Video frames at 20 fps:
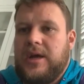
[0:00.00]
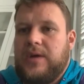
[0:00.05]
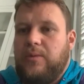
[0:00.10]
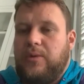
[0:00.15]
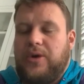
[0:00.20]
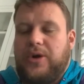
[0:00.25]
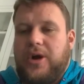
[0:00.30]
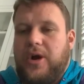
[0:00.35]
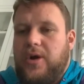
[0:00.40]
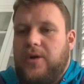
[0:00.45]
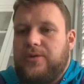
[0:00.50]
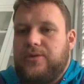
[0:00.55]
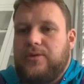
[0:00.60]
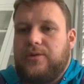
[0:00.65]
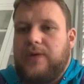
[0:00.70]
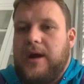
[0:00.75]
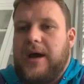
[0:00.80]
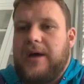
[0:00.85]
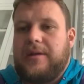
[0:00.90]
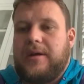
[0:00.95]
we're going
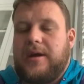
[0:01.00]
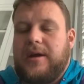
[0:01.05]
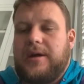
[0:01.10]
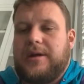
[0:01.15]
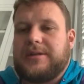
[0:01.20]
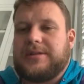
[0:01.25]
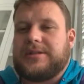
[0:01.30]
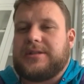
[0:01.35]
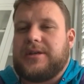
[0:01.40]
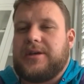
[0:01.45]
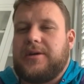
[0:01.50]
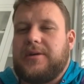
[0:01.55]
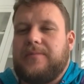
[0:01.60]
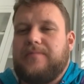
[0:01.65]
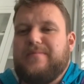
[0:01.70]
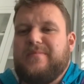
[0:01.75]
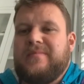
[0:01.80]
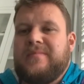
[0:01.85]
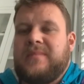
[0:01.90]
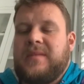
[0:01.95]
through out there. And so
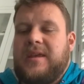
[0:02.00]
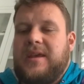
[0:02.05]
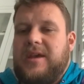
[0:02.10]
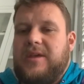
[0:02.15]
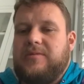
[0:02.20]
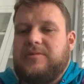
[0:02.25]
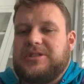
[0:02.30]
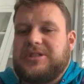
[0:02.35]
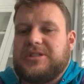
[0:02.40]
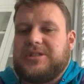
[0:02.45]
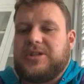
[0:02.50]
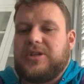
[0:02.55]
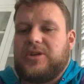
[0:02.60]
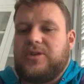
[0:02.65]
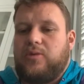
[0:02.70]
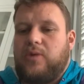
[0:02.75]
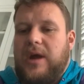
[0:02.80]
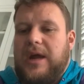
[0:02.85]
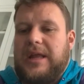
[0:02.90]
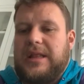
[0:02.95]
he was just a
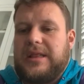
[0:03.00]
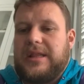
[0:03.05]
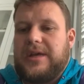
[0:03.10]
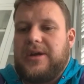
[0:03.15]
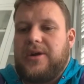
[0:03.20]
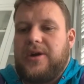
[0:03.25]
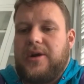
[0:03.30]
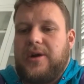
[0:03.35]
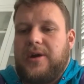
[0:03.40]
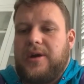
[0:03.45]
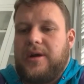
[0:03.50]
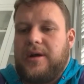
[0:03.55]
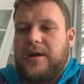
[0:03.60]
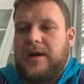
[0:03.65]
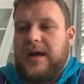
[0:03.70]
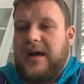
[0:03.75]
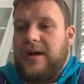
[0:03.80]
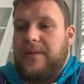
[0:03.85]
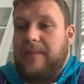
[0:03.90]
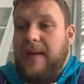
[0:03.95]
great leader,
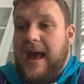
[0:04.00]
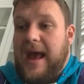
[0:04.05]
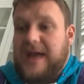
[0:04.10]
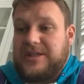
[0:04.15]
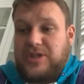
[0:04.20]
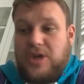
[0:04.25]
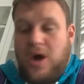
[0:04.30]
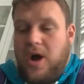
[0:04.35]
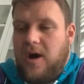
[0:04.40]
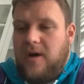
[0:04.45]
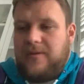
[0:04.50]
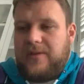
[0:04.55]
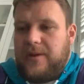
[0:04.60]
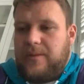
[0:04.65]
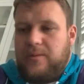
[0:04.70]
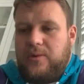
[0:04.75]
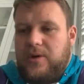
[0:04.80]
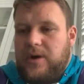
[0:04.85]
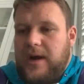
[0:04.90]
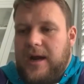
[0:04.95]
as all of
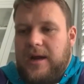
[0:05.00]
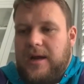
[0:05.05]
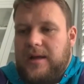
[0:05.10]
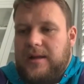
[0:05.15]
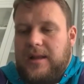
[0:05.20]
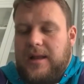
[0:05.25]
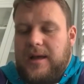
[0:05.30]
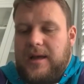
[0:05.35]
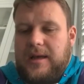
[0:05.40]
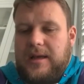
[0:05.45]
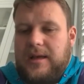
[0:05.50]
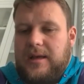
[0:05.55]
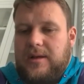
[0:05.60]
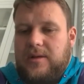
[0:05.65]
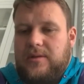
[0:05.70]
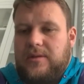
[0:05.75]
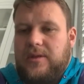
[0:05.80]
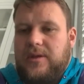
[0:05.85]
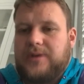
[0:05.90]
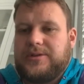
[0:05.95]
them were. Right? Like
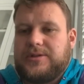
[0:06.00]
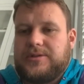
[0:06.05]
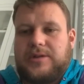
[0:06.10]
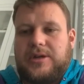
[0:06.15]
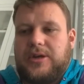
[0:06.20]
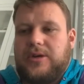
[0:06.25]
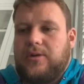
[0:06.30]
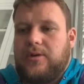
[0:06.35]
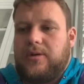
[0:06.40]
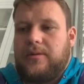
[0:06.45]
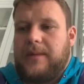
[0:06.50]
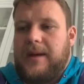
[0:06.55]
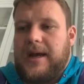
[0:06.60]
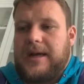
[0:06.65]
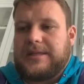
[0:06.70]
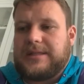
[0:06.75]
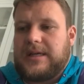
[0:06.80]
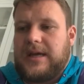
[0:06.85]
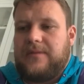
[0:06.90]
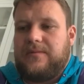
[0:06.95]
those three
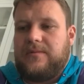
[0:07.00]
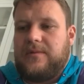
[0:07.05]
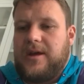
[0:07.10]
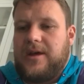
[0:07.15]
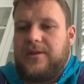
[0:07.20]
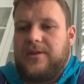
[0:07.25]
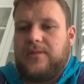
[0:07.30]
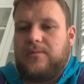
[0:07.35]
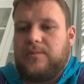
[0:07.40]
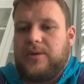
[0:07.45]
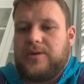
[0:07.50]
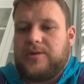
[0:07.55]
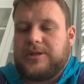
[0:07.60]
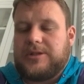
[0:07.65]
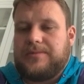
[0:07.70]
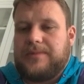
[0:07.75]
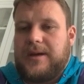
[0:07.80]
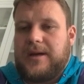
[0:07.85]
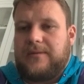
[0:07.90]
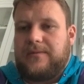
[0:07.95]
quarterbacks, I have nothing but
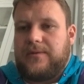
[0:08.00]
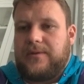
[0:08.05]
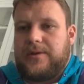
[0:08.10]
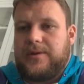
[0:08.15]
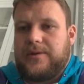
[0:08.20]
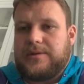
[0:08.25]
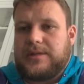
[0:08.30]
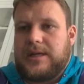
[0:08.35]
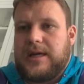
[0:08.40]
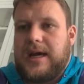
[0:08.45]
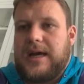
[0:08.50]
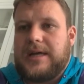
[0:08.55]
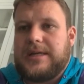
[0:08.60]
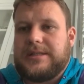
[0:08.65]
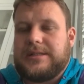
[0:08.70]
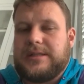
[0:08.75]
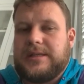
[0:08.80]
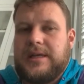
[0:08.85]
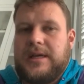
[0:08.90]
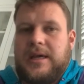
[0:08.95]
respect for those
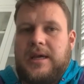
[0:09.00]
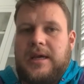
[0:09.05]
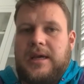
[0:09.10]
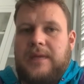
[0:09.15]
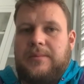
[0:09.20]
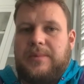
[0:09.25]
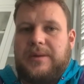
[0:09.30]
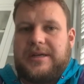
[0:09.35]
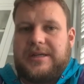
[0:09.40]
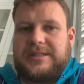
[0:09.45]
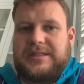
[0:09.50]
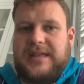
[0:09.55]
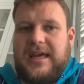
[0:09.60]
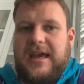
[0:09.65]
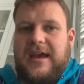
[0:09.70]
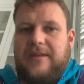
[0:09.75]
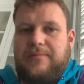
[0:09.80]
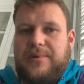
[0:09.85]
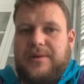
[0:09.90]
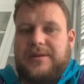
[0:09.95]
guys because they
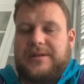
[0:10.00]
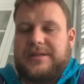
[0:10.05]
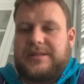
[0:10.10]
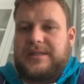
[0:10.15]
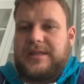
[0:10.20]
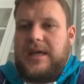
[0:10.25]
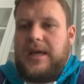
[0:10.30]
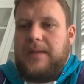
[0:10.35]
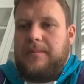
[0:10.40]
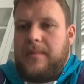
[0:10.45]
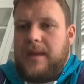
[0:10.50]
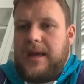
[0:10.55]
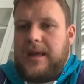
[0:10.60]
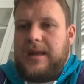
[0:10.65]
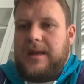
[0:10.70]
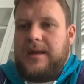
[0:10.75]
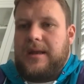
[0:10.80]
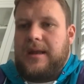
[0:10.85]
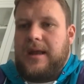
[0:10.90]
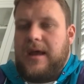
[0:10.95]
have been the same
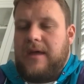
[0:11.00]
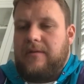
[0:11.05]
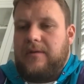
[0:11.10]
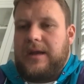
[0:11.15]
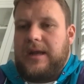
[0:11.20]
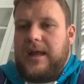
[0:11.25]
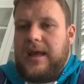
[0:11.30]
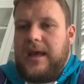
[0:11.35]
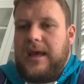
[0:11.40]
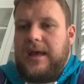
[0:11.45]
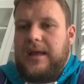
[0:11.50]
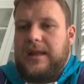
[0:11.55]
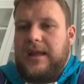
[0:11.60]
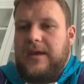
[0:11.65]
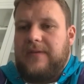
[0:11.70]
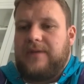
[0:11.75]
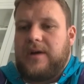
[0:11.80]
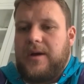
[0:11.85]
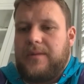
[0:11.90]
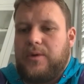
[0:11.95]
men every day and
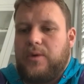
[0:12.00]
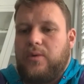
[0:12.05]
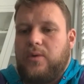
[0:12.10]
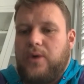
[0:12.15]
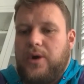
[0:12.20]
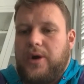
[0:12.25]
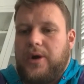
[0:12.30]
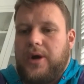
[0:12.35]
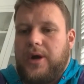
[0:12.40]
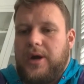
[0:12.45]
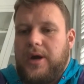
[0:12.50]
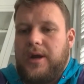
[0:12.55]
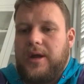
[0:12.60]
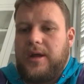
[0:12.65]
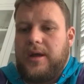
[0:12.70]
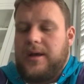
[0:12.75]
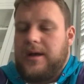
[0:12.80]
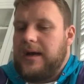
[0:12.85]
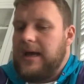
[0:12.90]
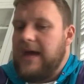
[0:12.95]
they've come to work
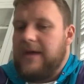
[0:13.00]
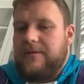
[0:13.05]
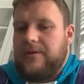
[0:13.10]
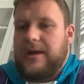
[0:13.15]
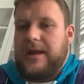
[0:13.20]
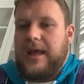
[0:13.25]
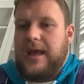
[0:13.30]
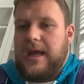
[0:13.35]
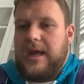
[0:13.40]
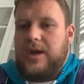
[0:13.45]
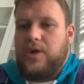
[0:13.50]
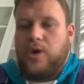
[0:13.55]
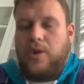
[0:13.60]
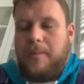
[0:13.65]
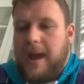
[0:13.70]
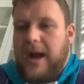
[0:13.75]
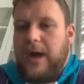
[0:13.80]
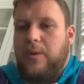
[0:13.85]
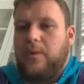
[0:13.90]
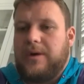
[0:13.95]
every day, no
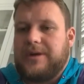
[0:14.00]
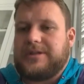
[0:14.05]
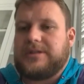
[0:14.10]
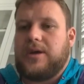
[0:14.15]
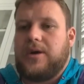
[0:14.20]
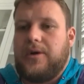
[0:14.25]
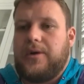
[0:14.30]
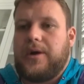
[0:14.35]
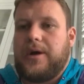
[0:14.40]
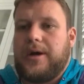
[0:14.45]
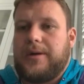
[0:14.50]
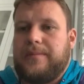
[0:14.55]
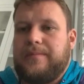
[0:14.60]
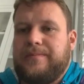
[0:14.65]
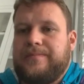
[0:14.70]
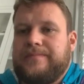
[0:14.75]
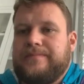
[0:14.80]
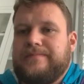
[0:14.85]
matter what's going on.